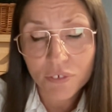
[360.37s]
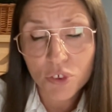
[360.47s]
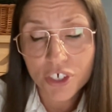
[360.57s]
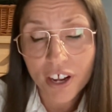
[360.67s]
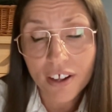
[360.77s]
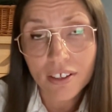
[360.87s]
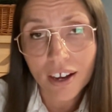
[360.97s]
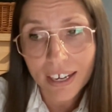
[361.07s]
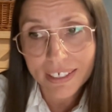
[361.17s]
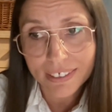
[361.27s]
if you're not
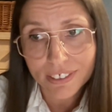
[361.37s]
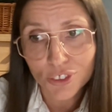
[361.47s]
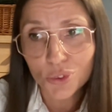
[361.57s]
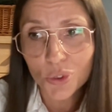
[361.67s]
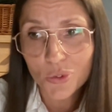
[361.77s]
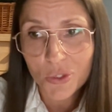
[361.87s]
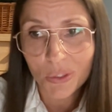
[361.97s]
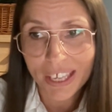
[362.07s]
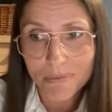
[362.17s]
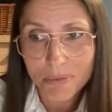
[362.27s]
guided, you also
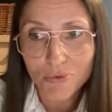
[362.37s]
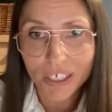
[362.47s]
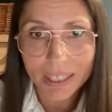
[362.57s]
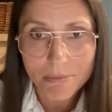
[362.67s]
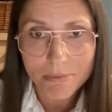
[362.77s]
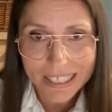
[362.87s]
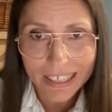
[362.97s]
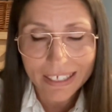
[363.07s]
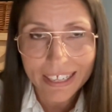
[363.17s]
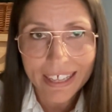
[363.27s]
can be really
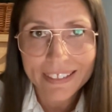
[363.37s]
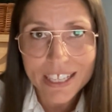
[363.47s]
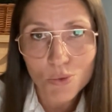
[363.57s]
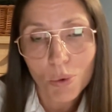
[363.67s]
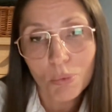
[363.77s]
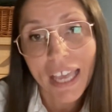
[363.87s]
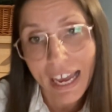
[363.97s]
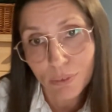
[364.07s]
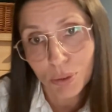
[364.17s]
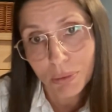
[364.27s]
misled. And that's what we
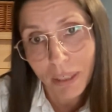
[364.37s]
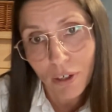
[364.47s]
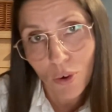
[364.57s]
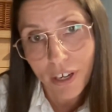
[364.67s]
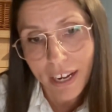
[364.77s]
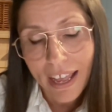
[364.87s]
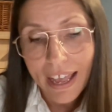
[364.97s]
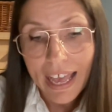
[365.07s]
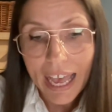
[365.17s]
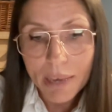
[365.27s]
had with Peakora.
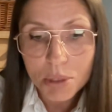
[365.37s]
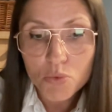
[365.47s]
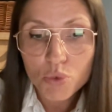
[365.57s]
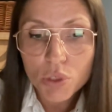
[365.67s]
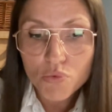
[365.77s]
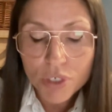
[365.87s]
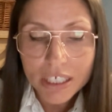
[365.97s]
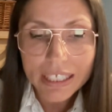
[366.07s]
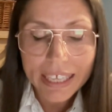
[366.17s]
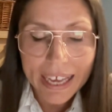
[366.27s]
I mean, we
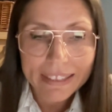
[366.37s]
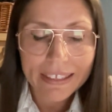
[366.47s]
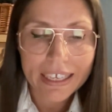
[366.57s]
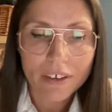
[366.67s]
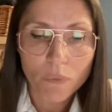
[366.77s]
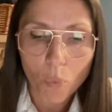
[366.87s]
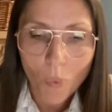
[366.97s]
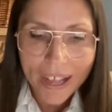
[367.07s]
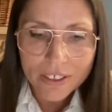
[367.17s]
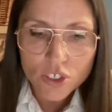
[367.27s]
really had like a
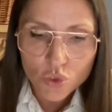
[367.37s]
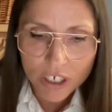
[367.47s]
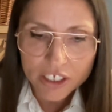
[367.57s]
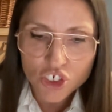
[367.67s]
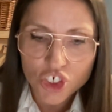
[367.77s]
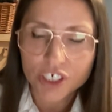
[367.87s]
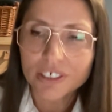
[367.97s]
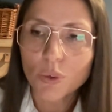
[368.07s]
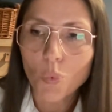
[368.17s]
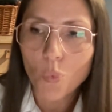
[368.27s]

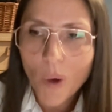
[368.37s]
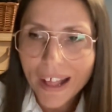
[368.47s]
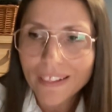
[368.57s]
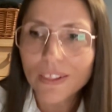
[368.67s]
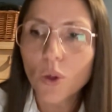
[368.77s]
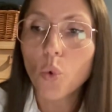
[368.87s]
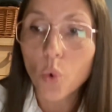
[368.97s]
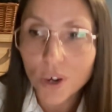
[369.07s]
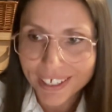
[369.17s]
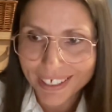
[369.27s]
well-structured,
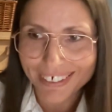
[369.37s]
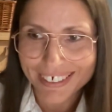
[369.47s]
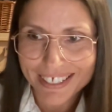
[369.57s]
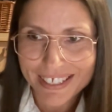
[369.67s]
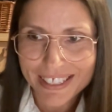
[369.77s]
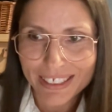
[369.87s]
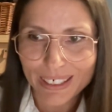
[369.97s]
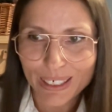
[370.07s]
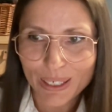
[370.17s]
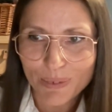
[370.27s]
well-organized
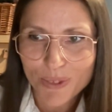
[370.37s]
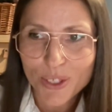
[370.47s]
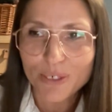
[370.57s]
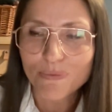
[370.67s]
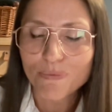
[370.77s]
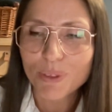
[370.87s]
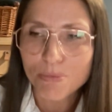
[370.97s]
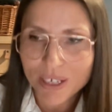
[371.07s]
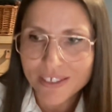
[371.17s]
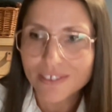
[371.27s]
sort of the
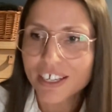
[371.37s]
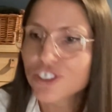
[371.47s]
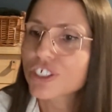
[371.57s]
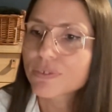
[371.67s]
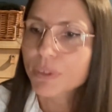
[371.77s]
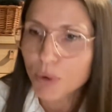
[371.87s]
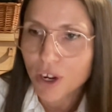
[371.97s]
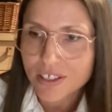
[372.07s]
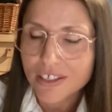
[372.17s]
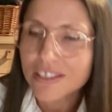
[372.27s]
presentation of the
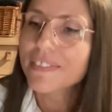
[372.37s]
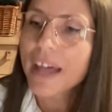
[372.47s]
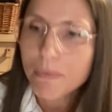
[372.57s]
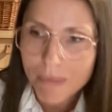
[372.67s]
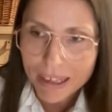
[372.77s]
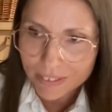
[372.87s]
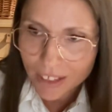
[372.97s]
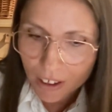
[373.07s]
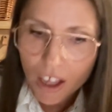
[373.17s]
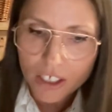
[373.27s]
process, and that meant
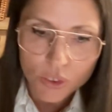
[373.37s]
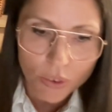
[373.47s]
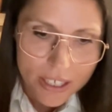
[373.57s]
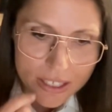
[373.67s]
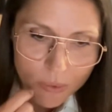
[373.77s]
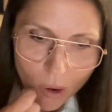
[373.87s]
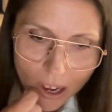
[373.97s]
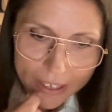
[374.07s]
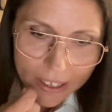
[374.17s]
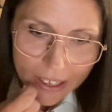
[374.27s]
a lot to us.
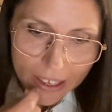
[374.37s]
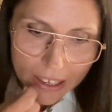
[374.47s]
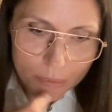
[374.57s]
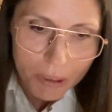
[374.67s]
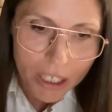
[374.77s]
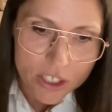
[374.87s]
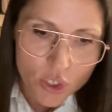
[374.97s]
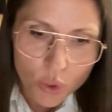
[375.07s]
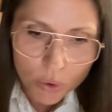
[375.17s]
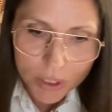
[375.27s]
Why? Because
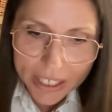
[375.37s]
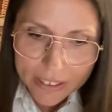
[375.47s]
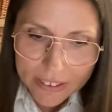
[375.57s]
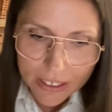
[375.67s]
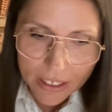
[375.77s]
you don't get